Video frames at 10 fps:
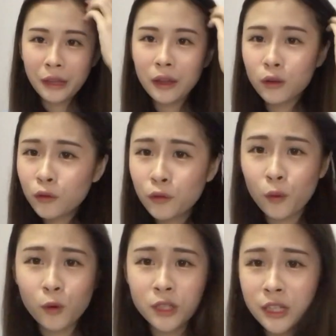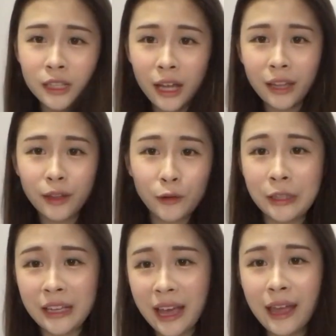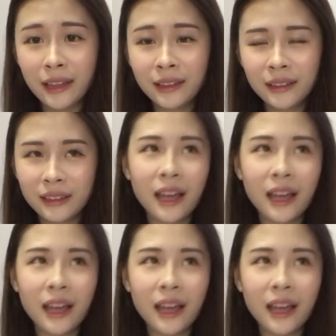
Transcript: Thank you for watching like till the end.